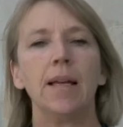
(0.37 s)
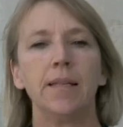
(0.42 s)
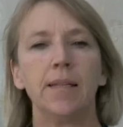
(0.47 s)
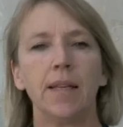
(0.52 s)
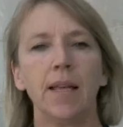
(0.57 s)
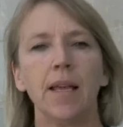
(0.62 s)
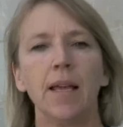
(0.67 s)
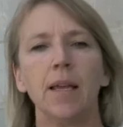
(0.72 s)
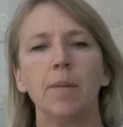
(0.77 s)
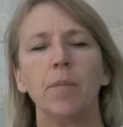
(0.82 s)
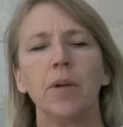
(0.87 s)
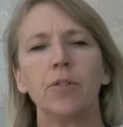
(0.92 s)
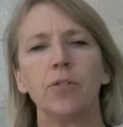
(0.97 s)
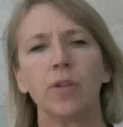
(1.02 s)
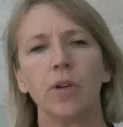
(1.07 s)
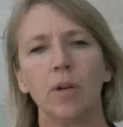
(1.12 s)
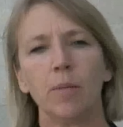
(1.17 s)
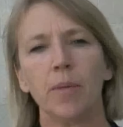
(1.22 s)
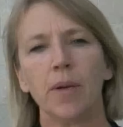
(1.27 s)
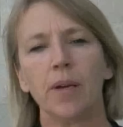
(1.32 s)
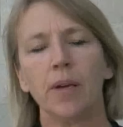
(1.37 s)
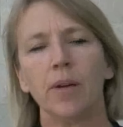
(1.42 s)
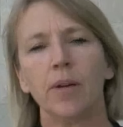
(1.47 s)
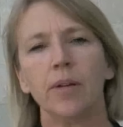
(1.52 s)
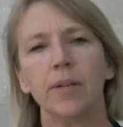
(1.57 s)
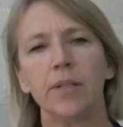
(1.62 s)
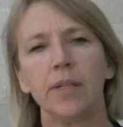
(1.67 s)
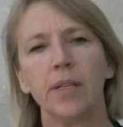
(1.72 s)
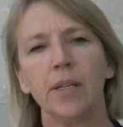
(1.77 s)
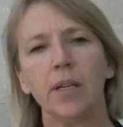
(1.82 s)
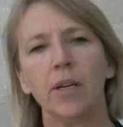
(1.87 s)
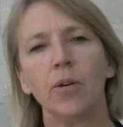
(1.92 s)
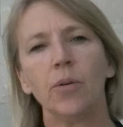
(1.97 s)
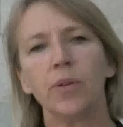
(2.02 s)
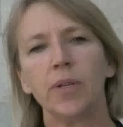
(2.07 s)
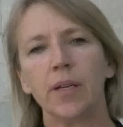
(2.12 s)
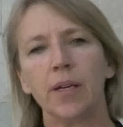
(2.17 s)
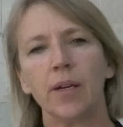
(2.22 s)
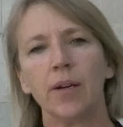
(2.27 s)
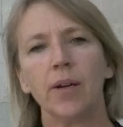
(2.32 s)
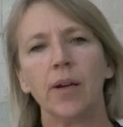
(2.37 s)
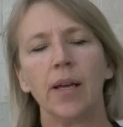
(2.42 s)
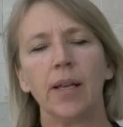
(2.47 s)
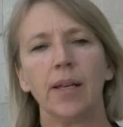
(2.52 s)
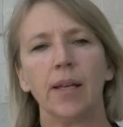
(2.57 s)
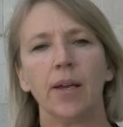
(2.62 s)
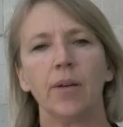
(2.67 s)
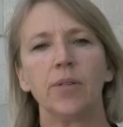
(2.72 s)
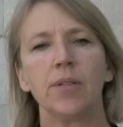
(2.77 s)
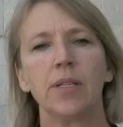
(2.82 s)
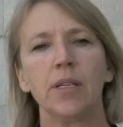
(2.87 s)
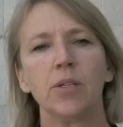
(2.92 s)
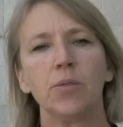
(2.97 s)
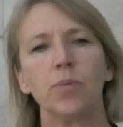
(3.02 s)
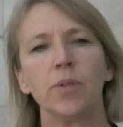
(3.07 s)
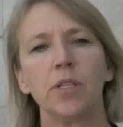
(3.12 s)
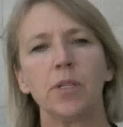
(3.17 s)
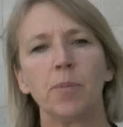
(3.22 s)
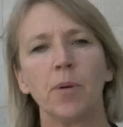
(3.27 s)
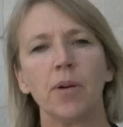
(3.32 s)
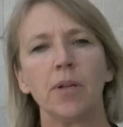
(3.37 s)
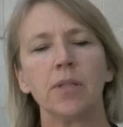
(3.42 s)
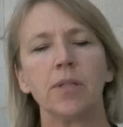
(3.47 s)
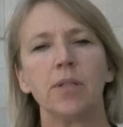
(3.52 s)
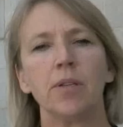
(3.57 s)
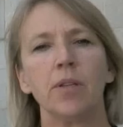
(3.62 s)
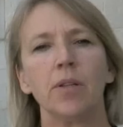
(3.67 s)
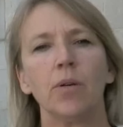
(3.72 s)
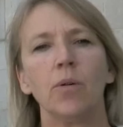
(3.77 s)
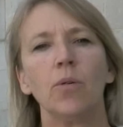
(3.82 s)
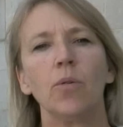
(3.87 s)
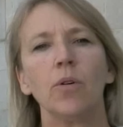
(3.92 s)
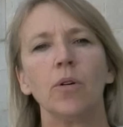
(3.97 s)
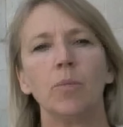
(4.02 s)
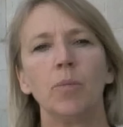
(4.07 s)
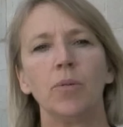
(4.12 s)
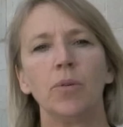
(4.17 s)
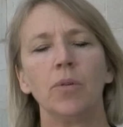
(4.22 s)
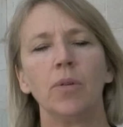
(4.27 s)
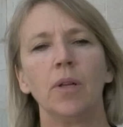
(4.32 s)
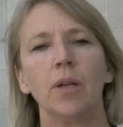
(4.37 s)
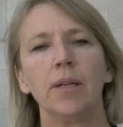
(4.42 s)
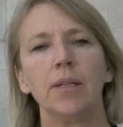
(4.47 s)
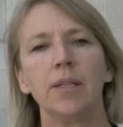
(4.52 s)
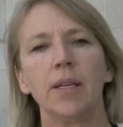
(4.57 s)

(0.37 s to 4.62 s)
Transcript: Today, Montreal Mayor Denis Coderre announced his response to the horrible